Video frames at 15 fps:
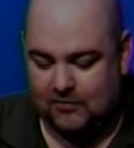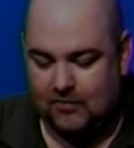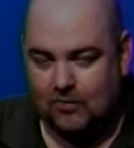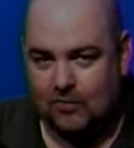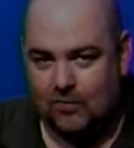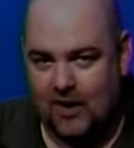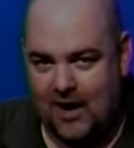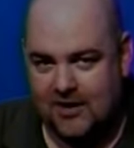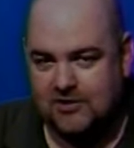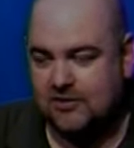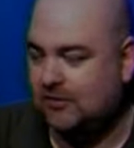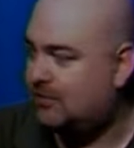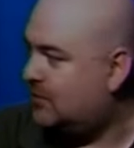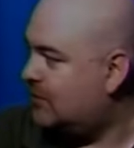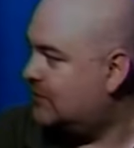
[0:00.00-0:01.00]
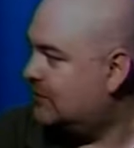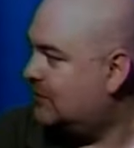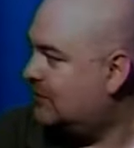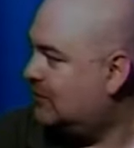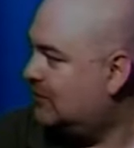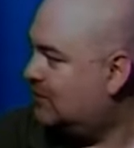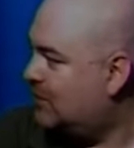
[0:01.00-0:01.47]
rational person
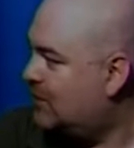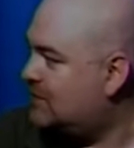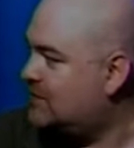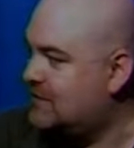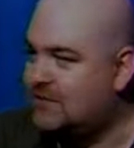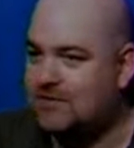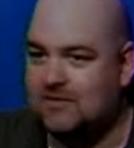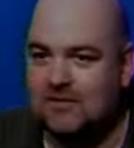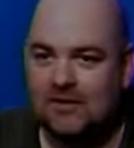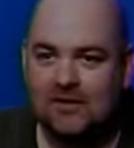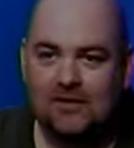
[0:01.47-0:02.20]
who embraces